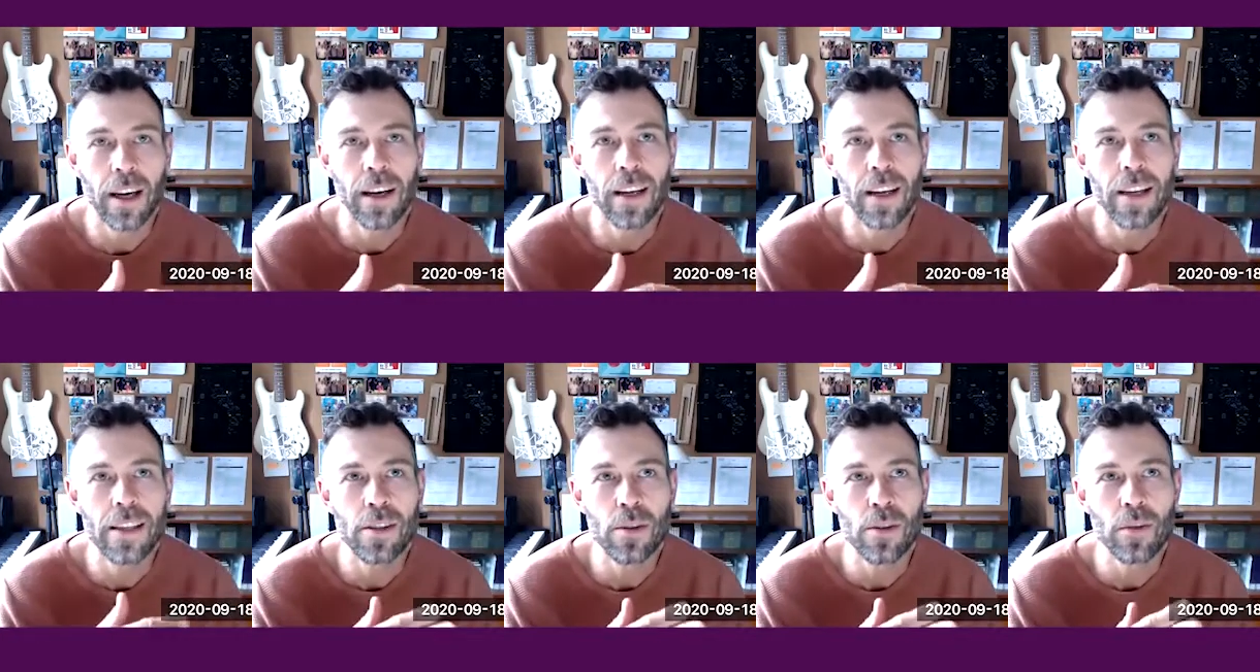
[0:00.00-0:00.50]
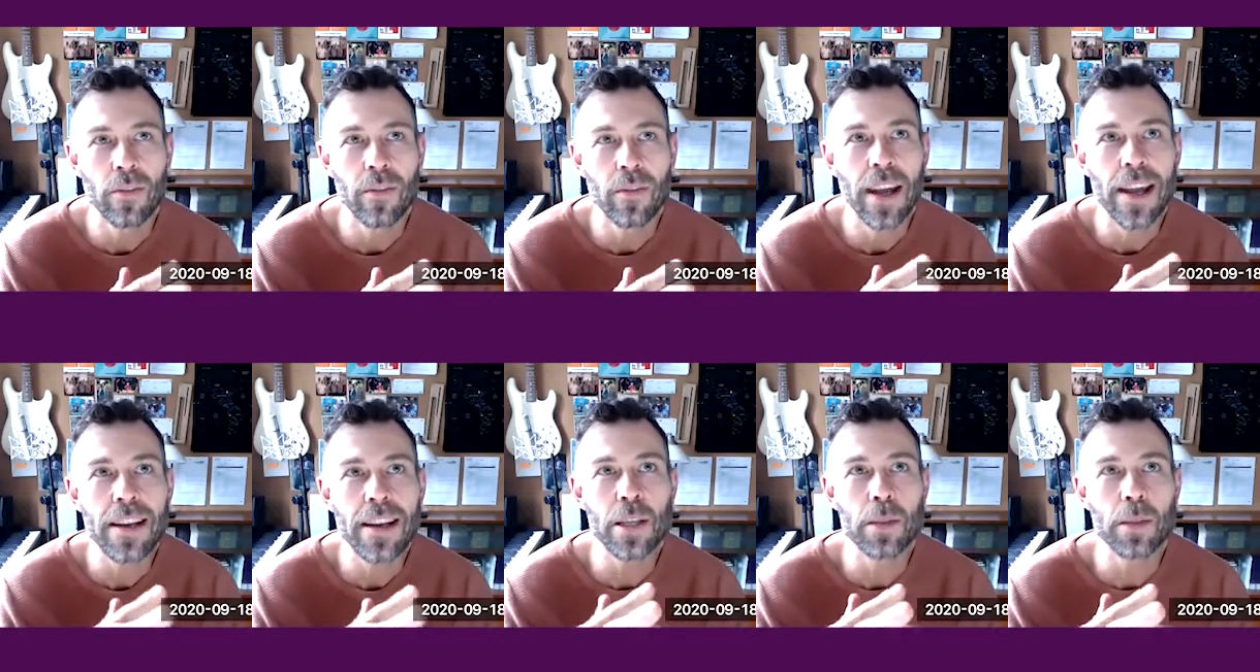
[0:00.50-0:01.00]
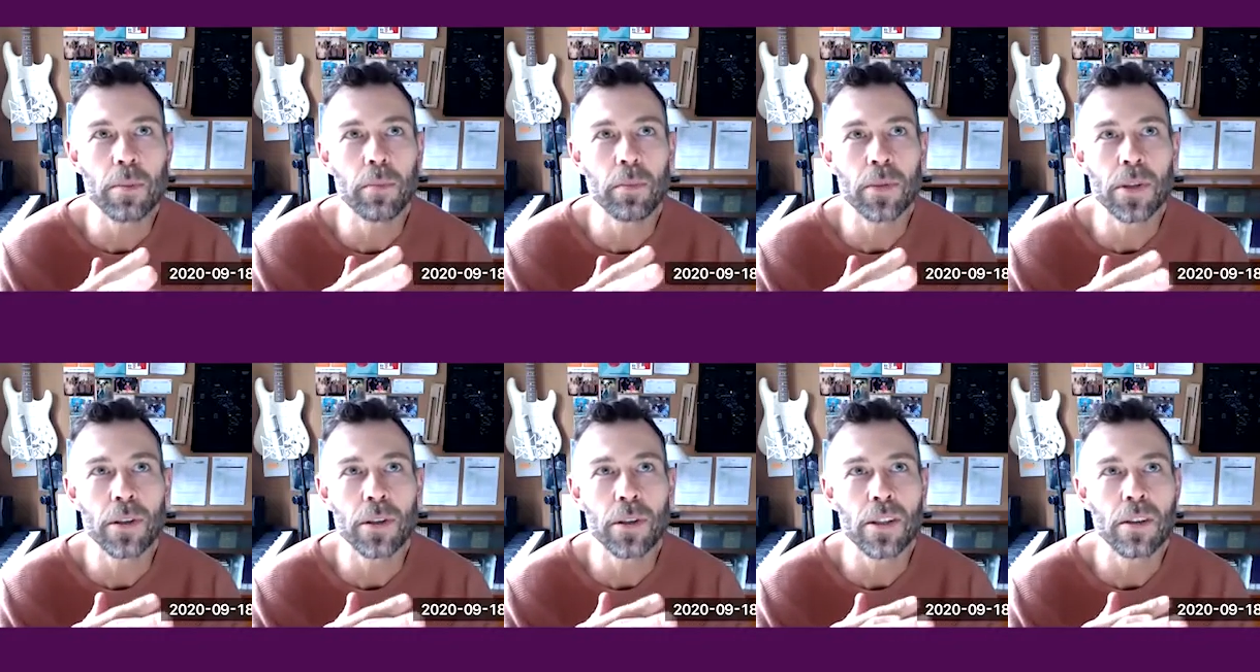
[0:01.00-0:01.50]
And it sort of led us
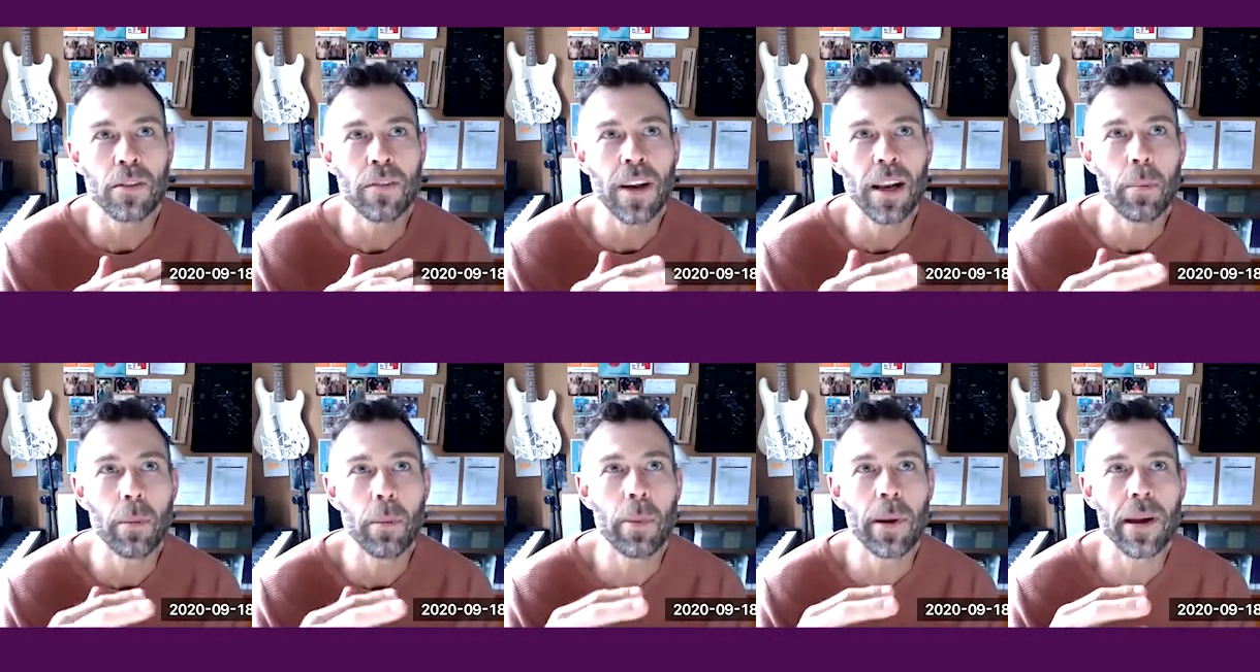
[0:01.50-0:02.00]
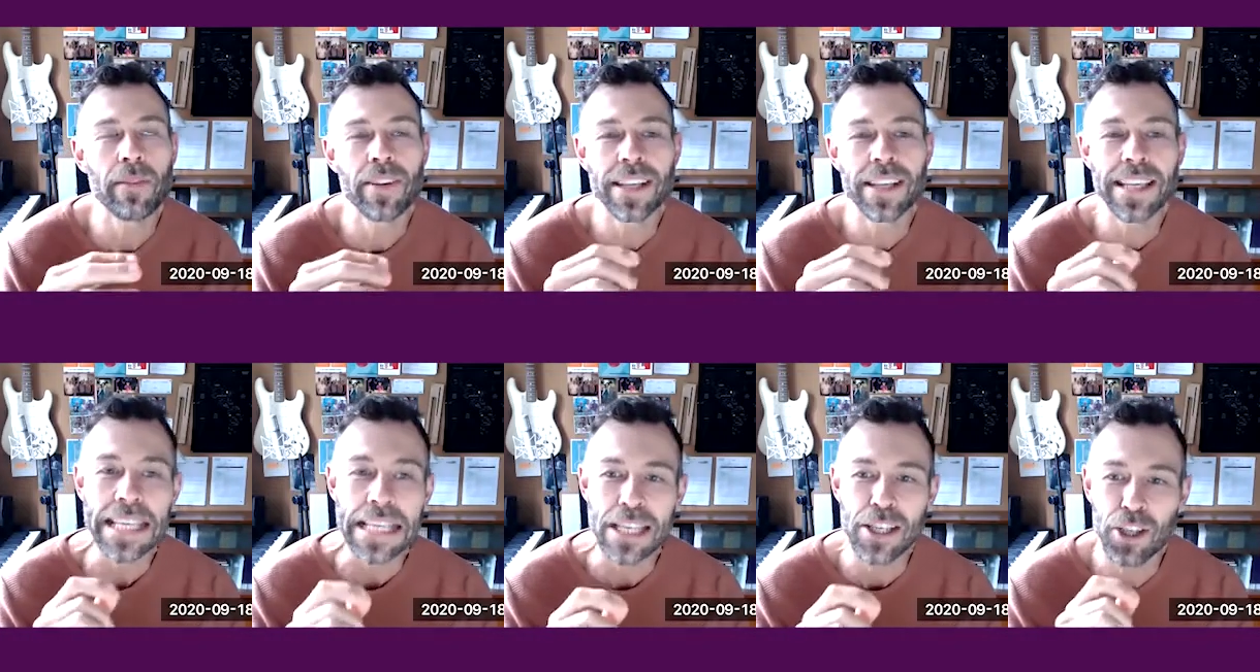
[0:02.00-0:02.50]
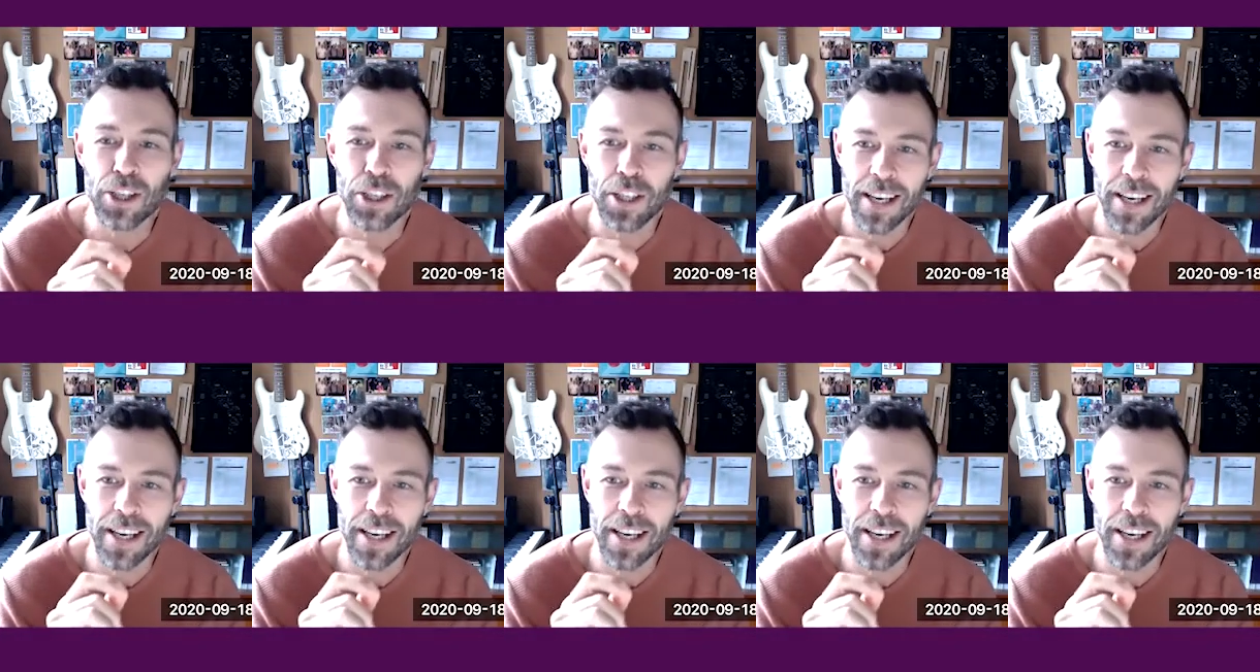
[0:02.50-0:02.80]
to develop a bit of a niche